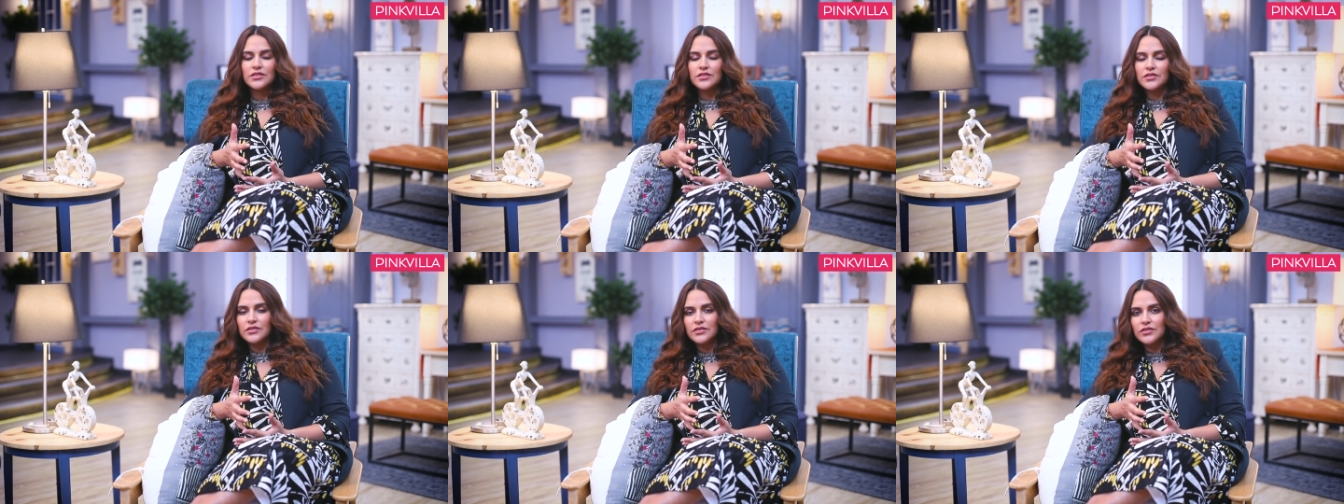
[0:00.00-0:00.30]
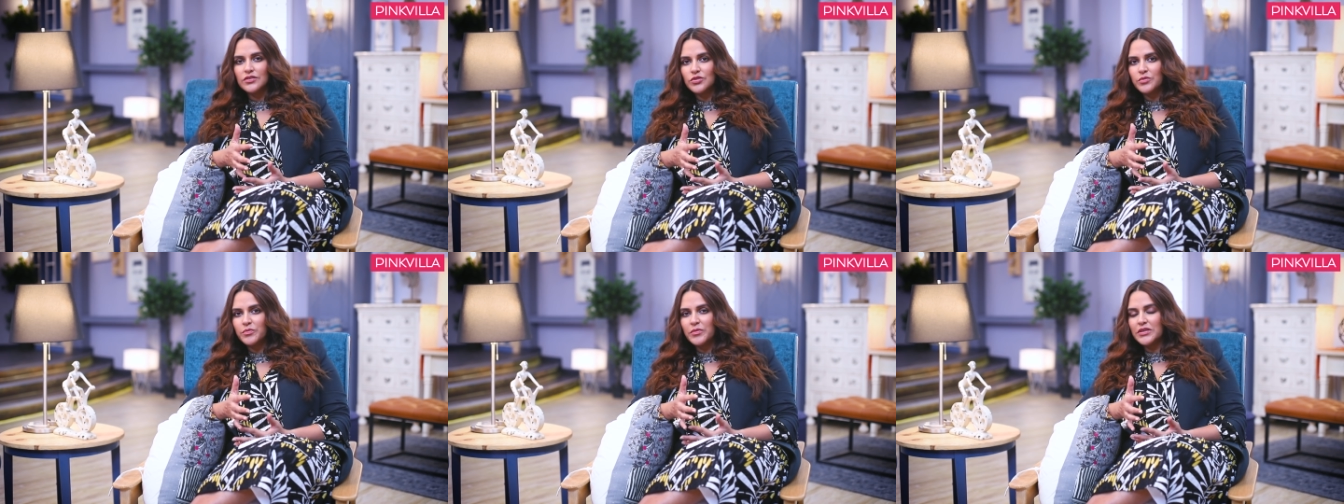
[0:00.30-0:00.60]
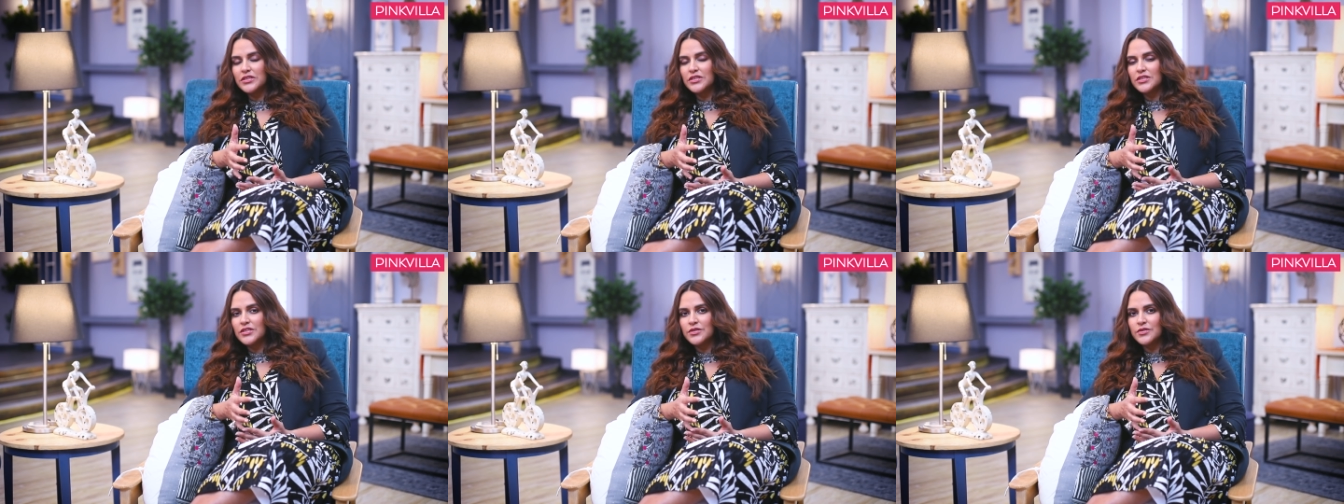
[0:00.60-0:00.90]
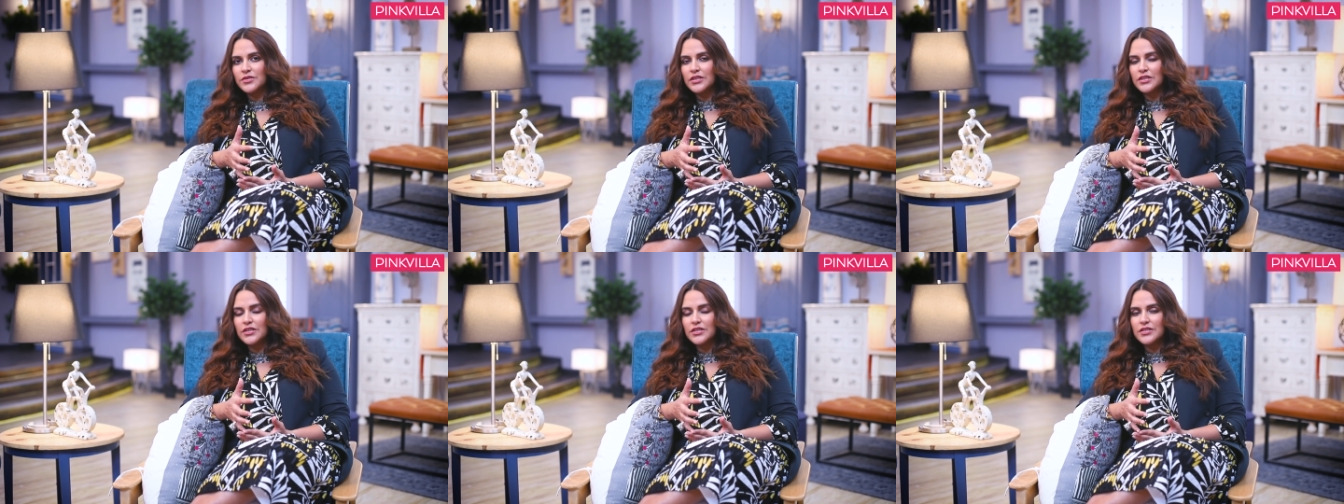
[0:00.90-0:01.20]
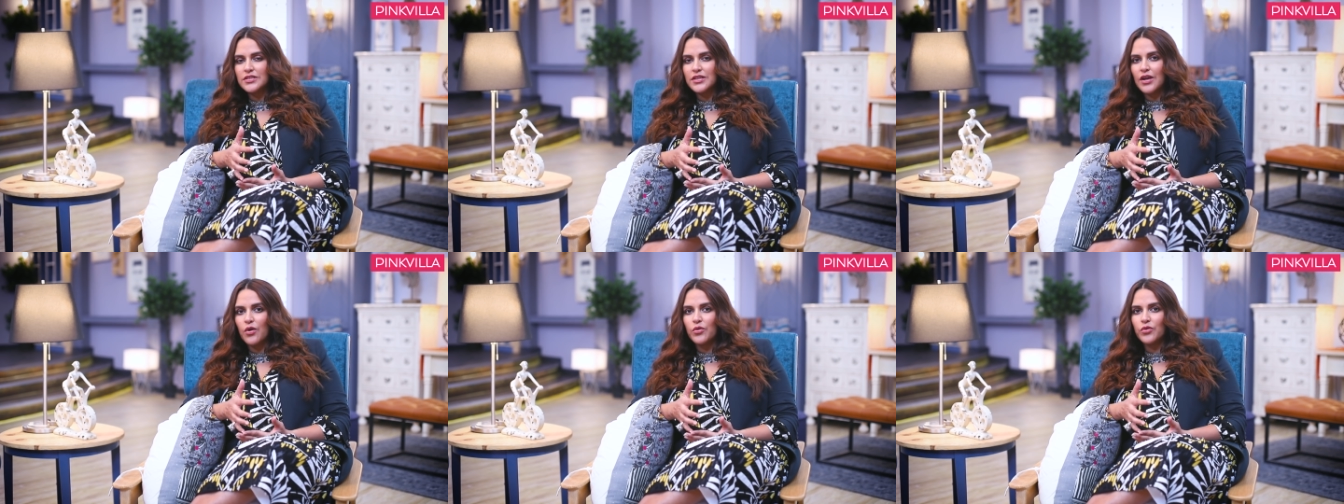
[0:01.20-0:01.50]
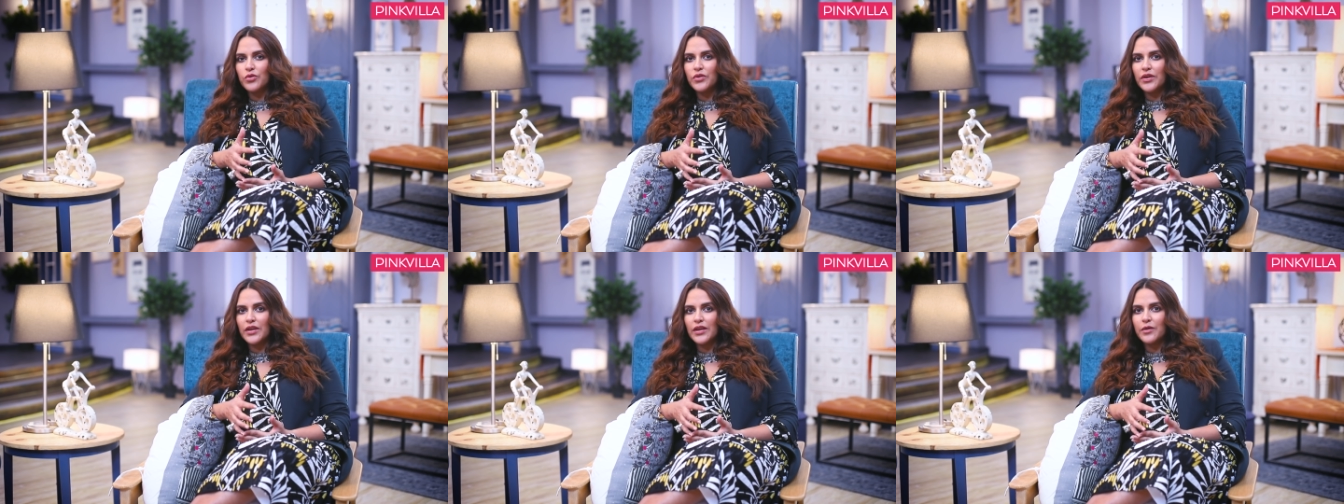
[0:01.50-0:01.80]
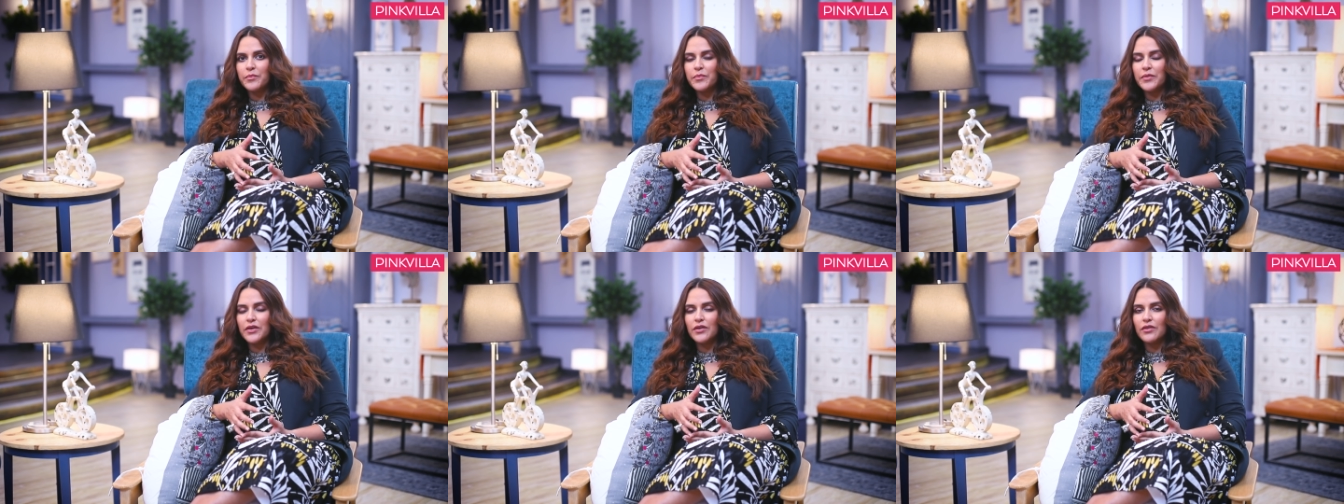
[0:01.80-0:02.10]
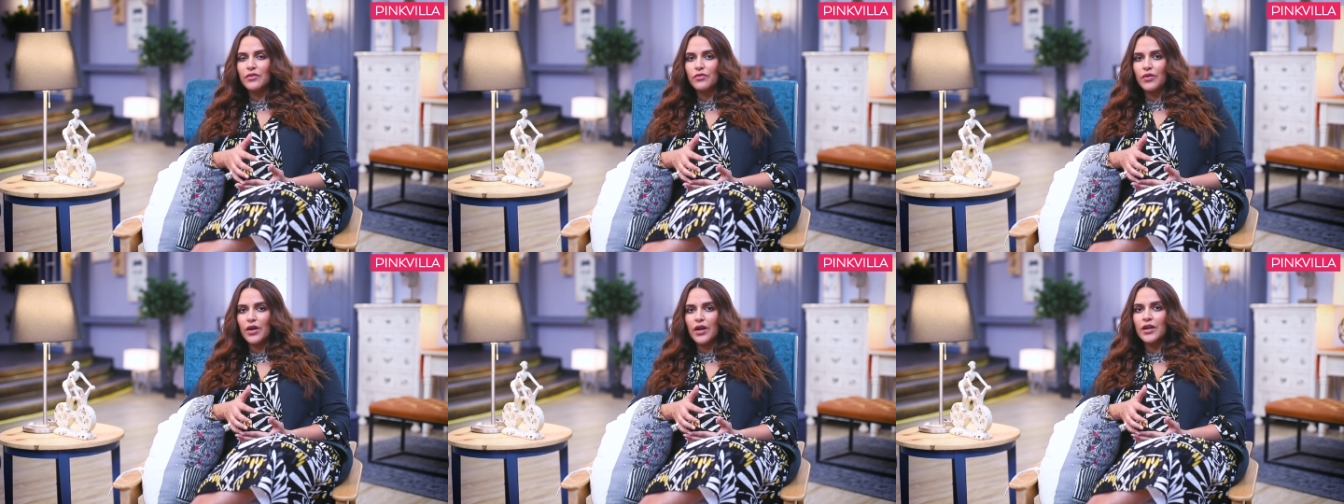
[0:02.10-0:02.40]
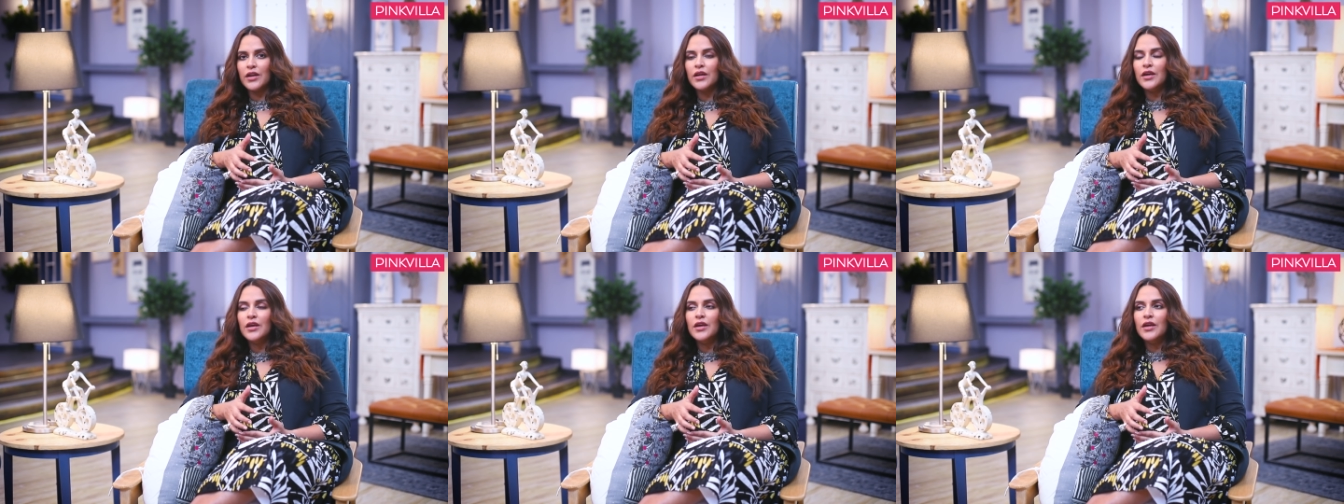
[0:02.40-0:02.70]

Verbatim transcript: and turns or makes a little sound, you get up and run.